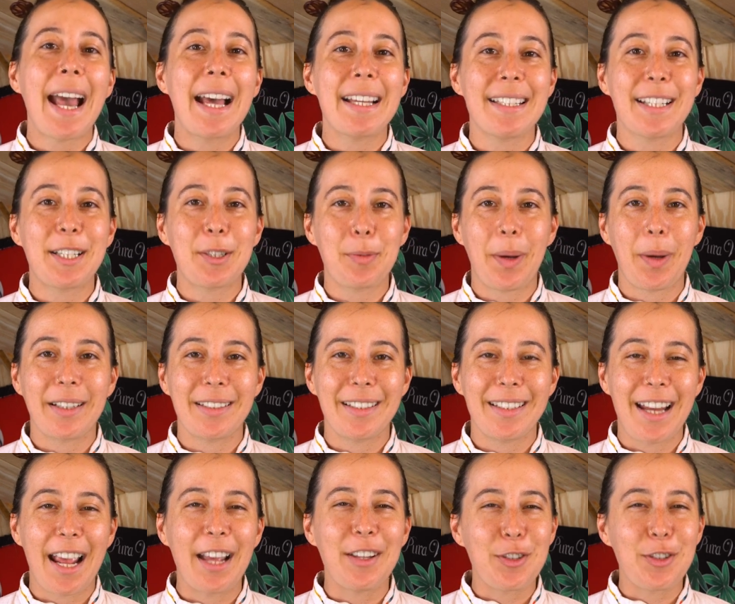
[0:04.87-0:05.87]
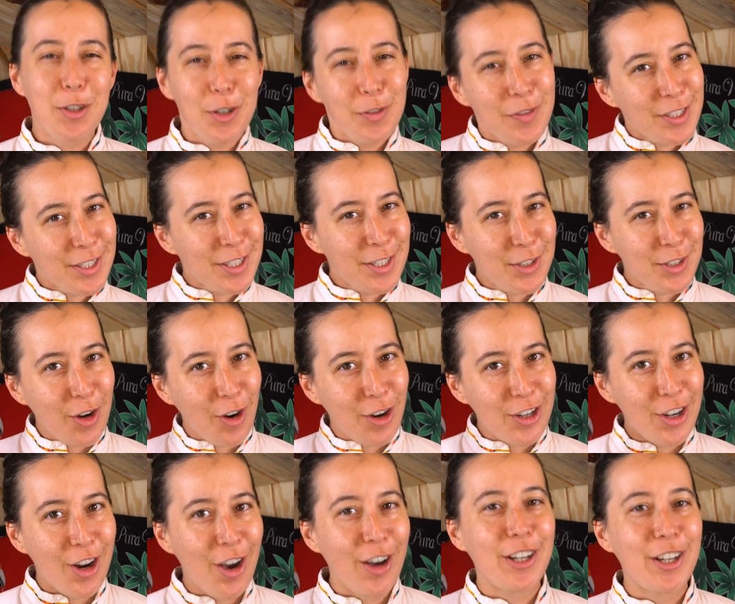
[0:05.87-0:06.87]
as expected and services are
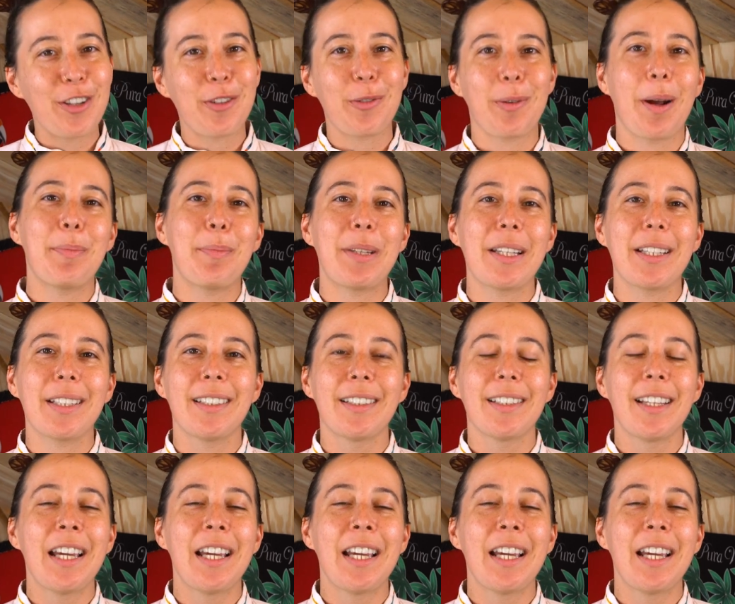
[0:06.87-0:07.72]
not interrupted.